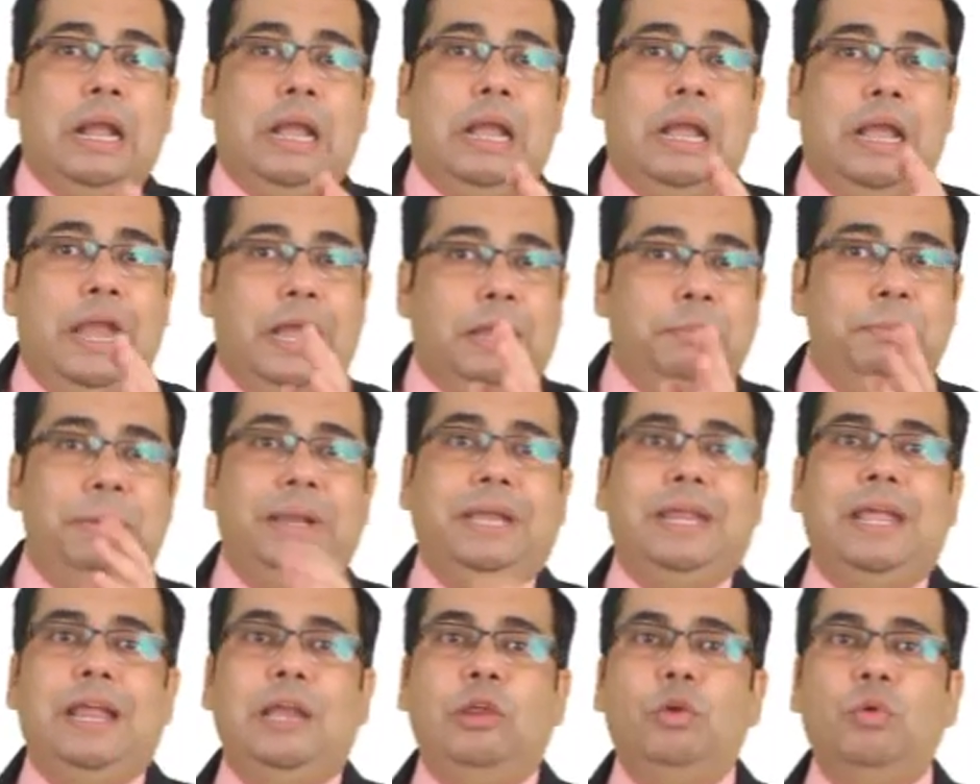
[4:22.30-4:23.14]
Let me
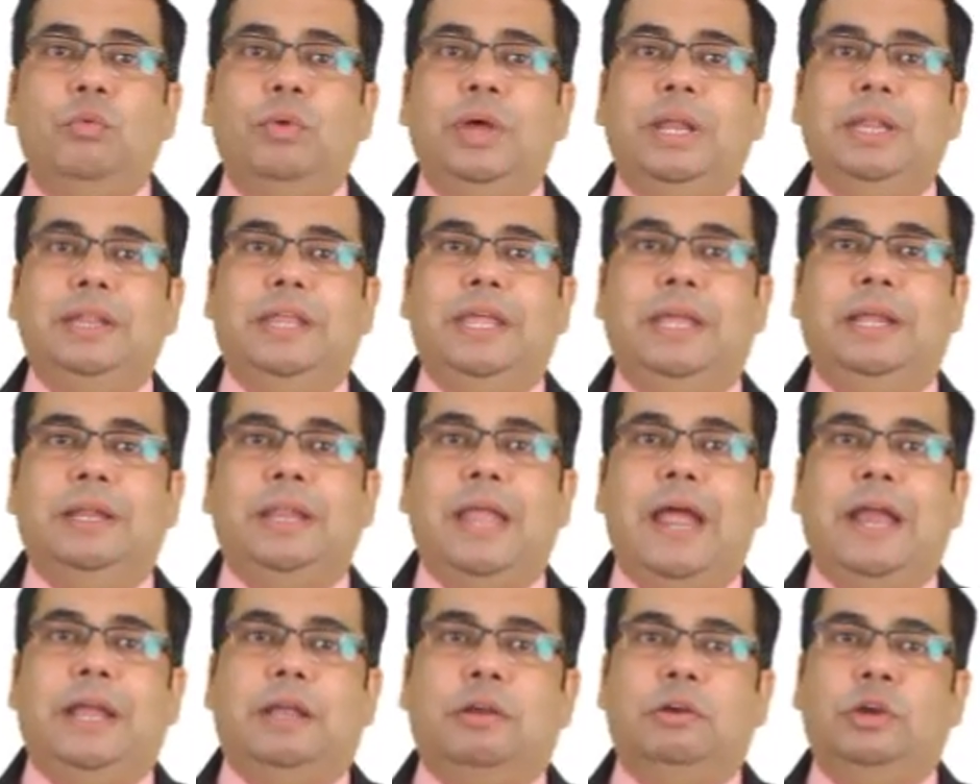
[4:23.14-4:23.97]
tell you one thing,
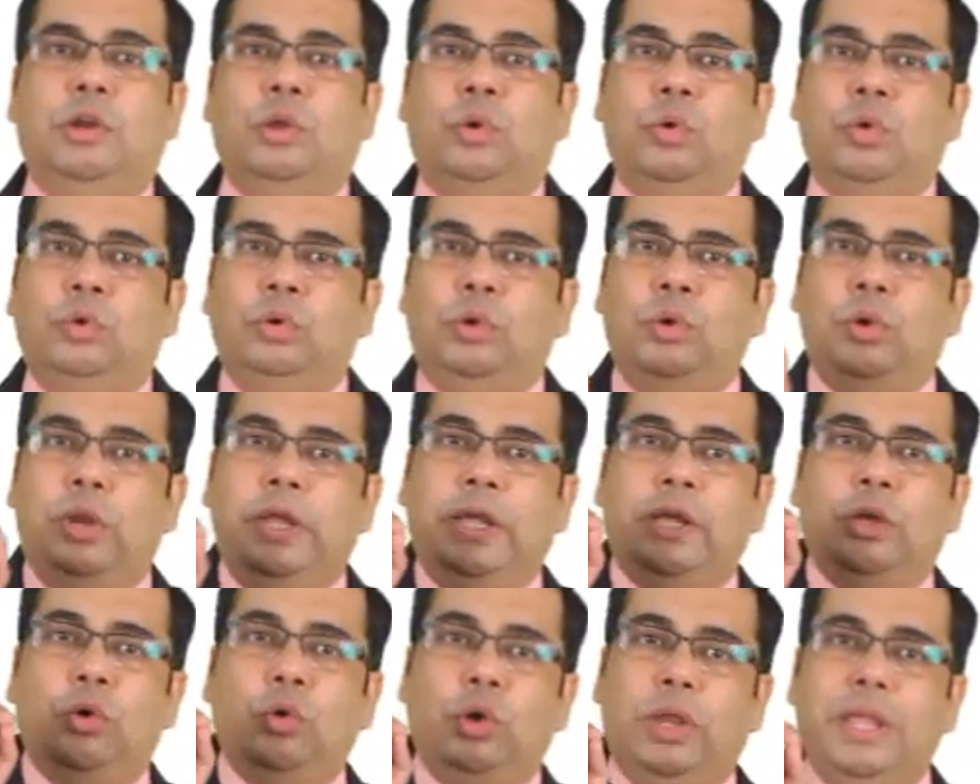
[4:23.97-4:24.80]
that
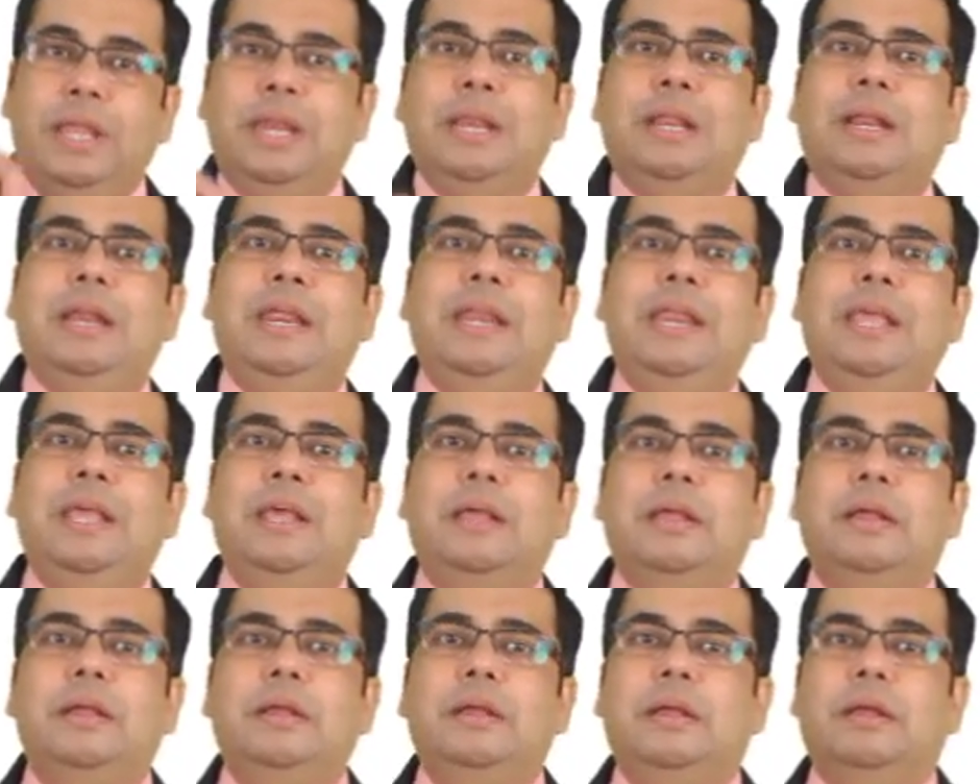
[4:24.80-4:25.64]
during routine
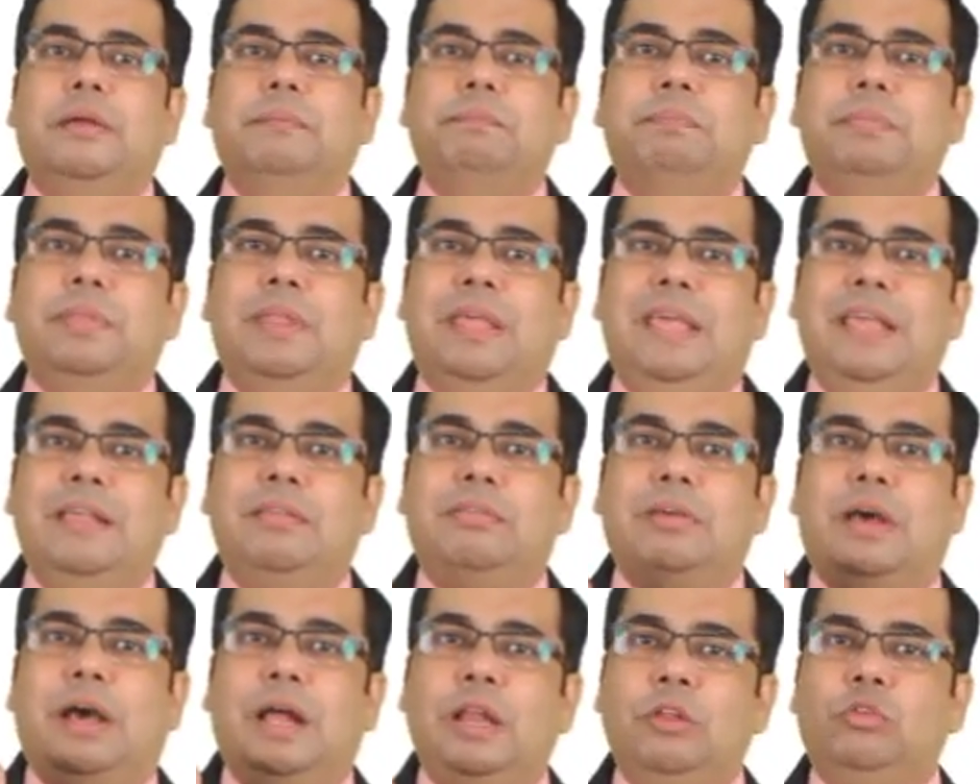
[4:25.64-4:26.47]
cleaning
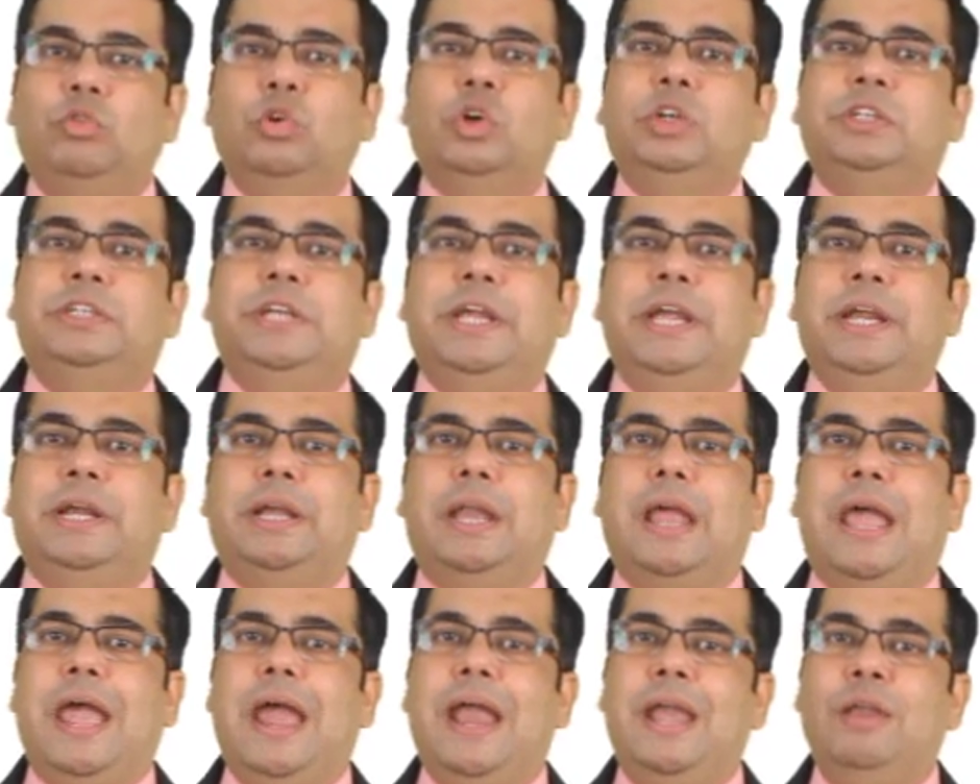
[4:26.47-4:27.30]
is also
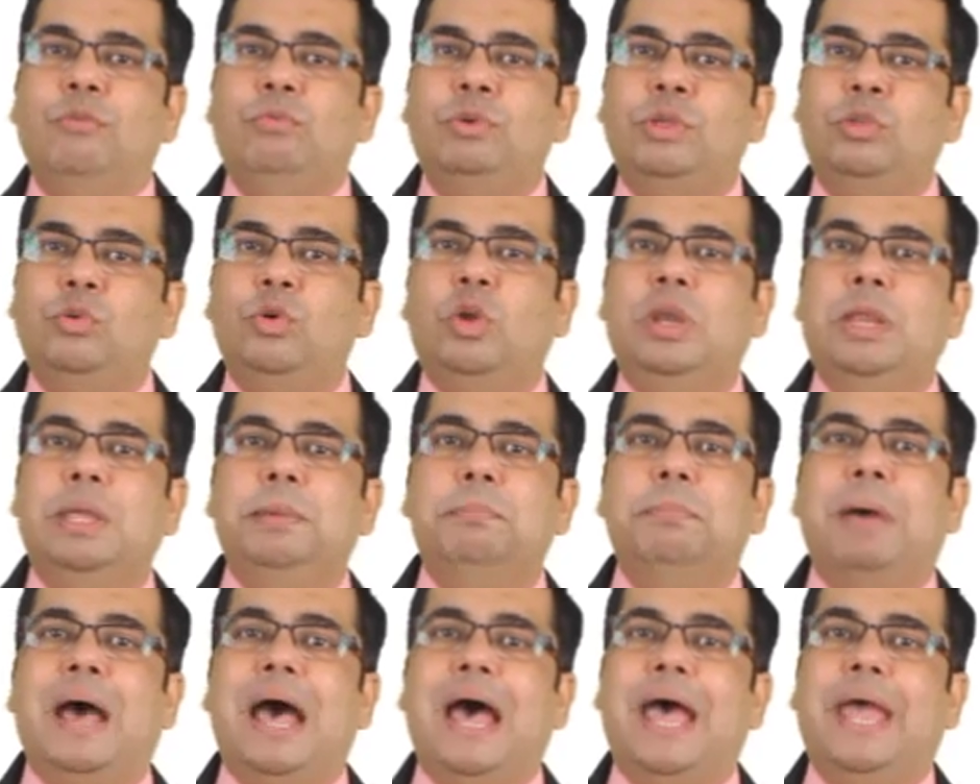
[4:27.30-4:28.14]
checked and
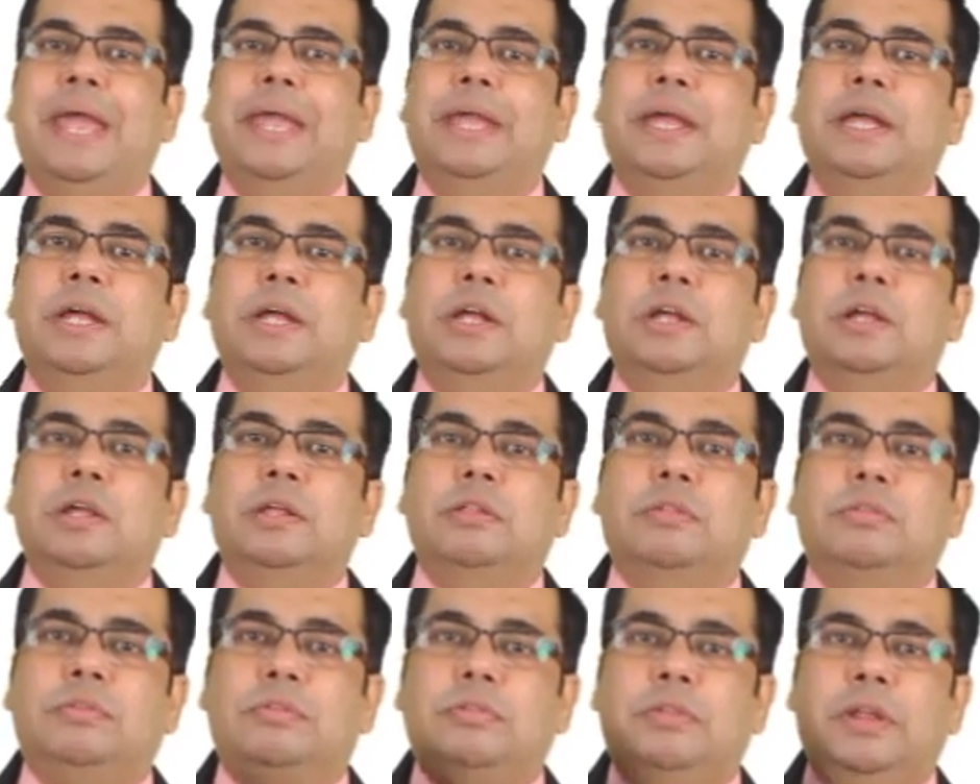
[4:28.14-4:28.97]
visually by
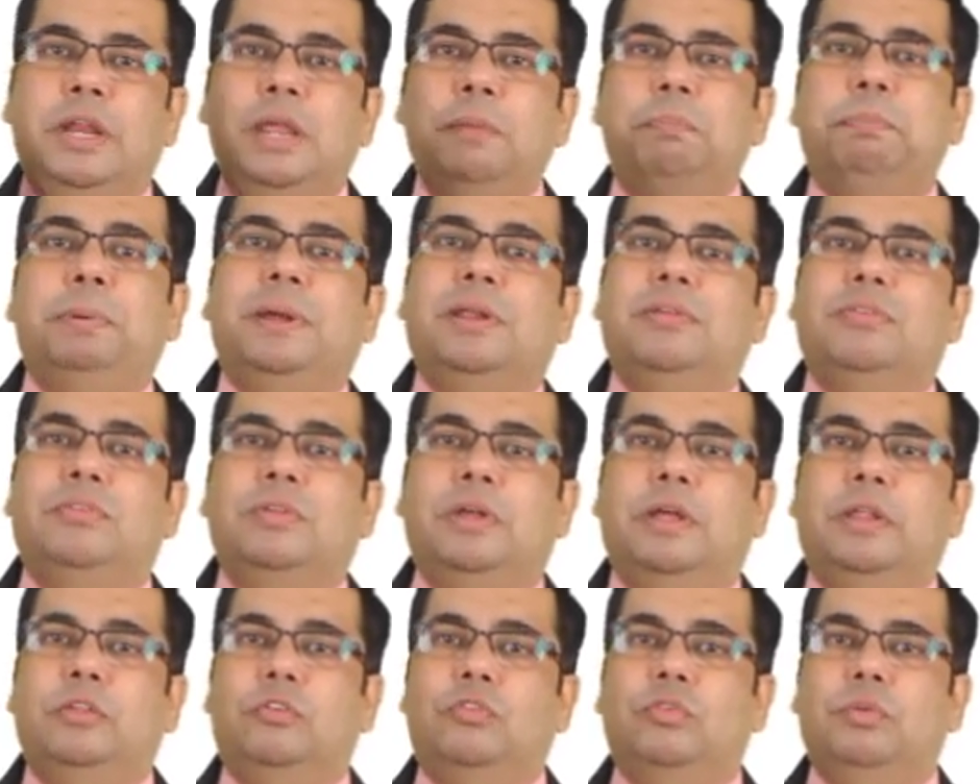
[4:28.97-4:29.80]
3
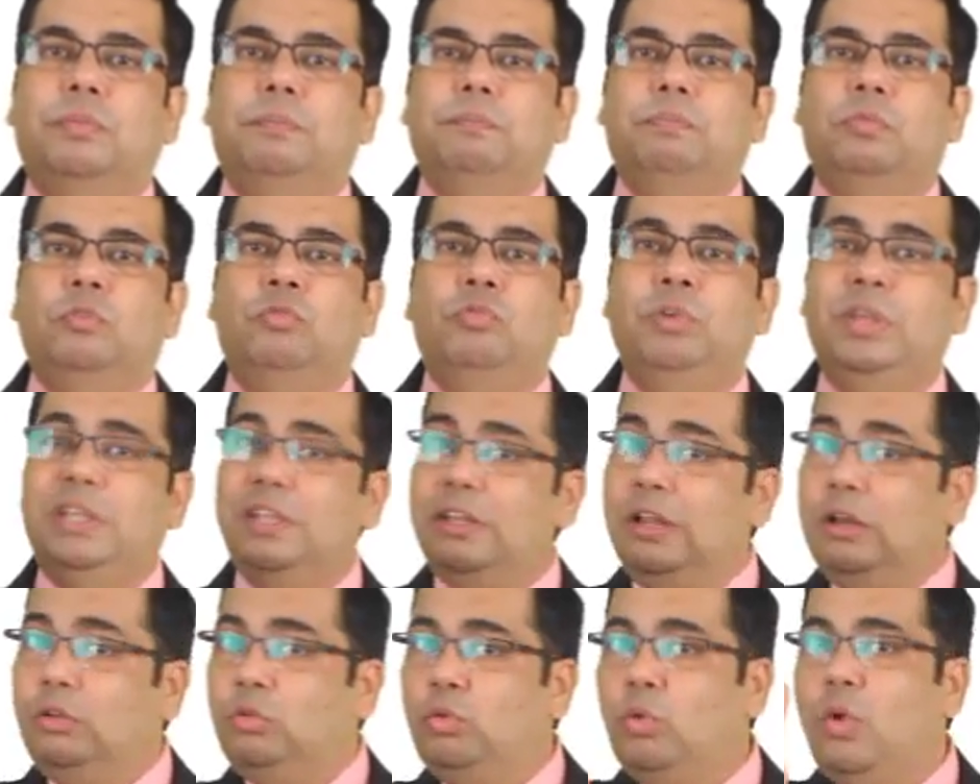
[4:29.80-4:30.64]
persons, which
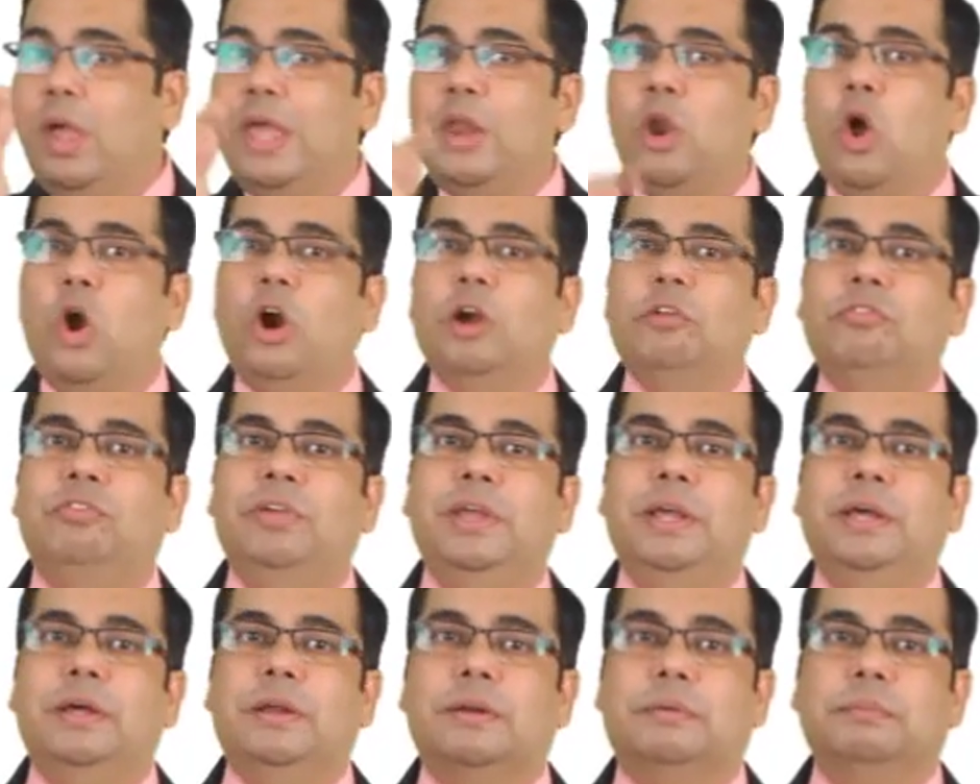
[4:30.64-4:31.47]
is also an odd
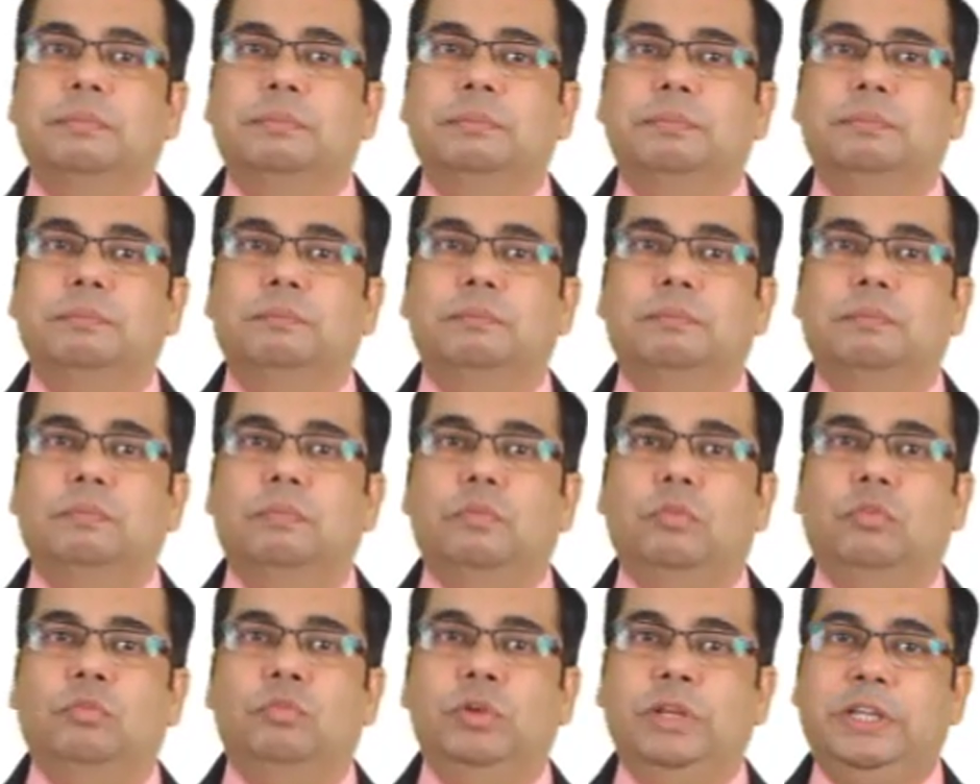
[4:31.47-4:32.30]
figure,
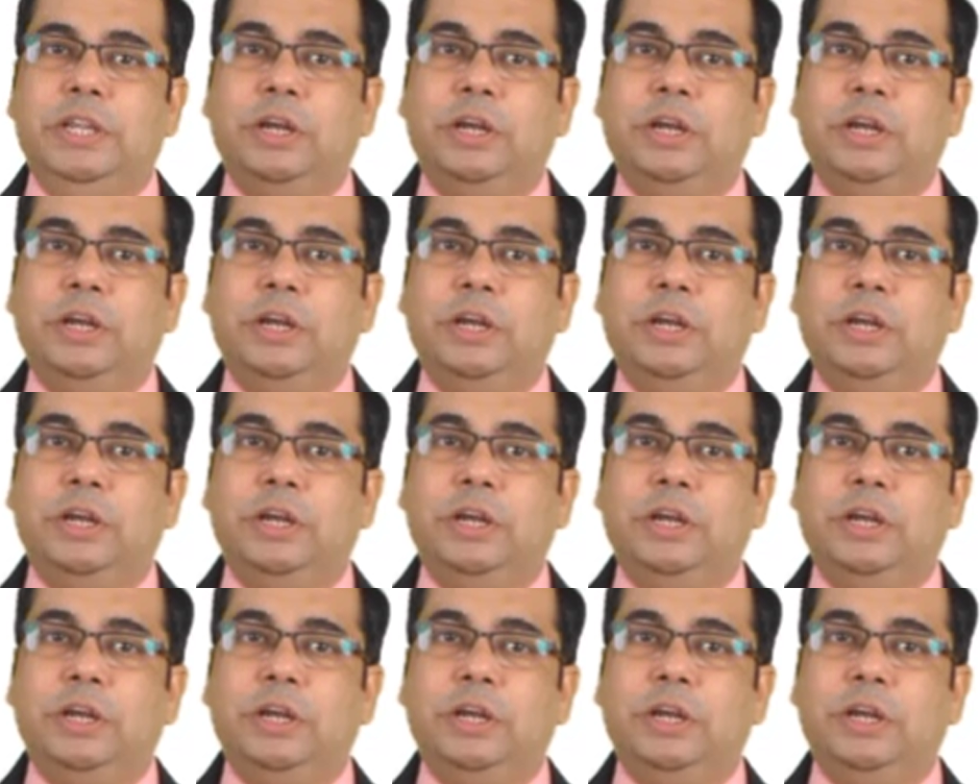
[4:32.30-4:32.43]
which